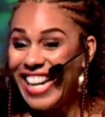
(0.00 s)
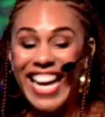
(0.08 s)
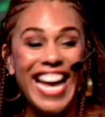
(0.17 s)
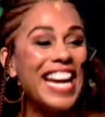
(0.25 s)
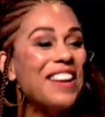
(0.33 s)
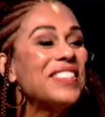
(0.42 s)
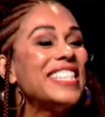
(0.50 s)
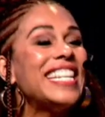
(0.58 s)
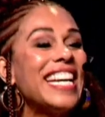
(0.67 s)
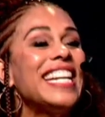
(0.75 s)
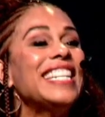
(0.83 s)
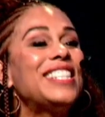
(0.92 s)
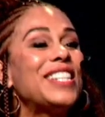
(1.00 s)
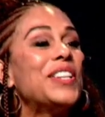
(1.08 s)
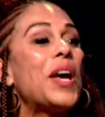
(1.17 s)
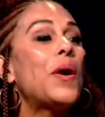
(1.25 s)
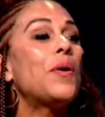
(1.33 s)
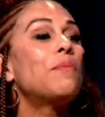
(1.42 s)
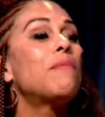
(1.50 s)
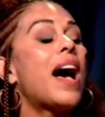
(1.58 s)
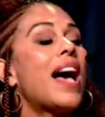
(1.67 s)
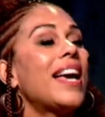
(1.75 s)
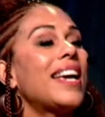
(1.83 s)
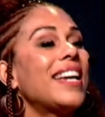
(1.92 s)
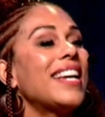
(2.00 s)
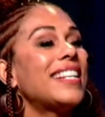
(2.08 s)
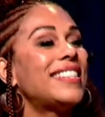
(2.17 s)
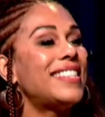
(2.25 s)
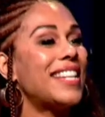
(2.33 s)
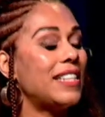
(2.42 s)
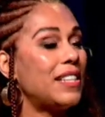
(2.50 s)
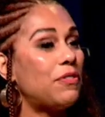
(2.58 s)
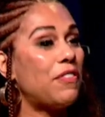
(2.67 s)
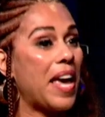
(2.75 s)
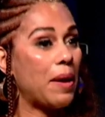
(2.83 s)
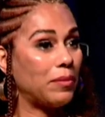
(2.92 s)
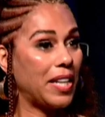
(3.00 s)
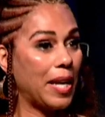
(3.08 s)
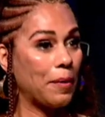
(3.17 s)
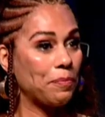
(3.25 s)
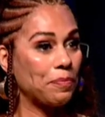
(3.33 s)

And I was getting to know my extended family.